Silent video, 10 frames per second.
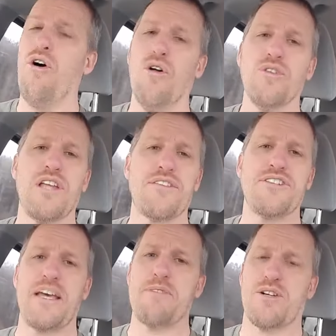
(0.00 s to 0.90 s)
whole nother
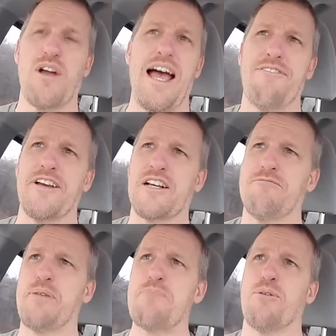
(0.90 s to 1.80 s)
demographic
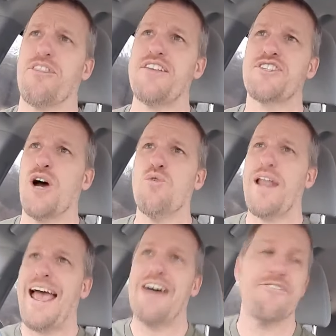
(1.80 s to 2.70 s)
of people that don't
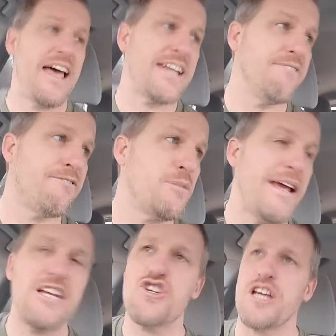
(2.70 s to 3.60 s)
have that
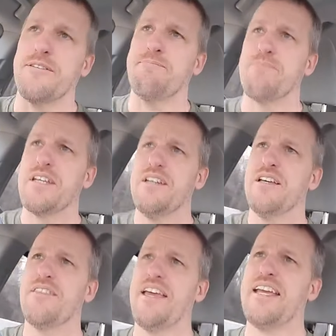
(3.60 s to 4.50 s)
information.
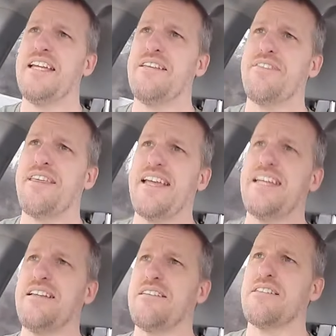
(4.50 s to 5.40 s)
They
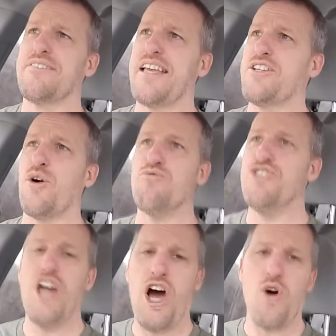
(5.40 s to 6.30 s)

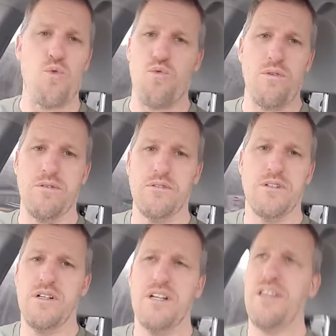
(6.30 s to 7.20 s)
don't know
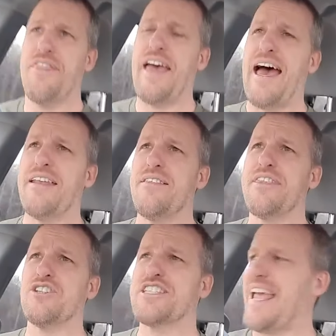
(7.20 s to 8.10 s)
that
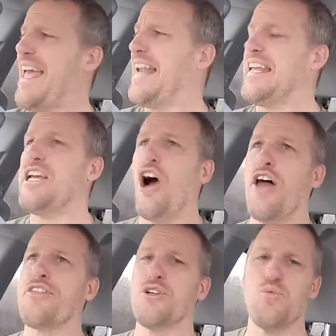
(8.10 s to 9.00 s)
there's any
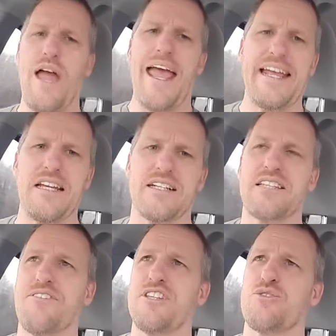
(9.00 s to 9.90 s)
other way
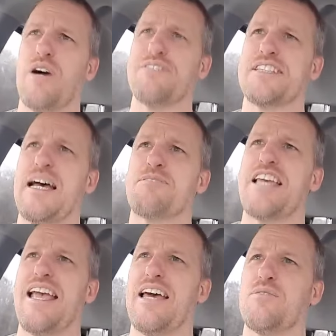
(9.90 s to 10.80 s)
except for the 12 steps,
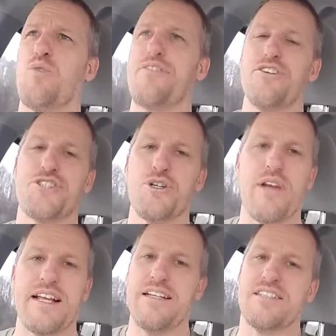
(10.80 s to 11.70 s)
and what they're
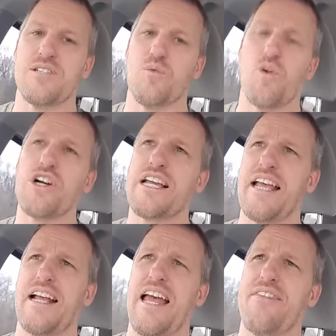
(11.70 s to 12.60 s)
doing isn't
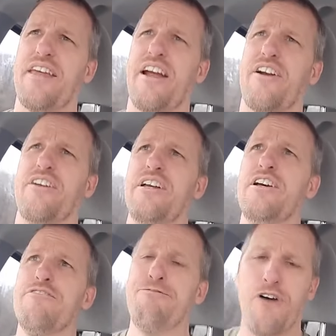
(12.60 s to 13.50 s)
working, and they're
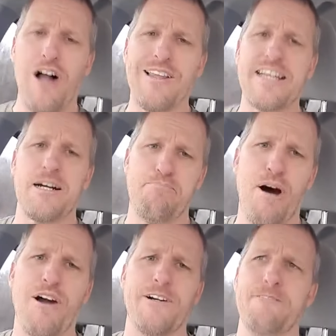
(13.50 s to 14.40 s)
falling
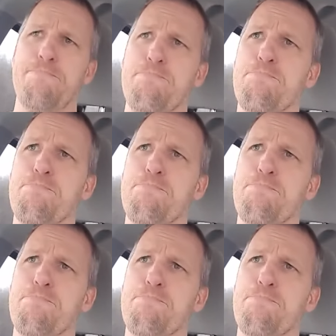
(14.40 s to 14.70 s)
apart,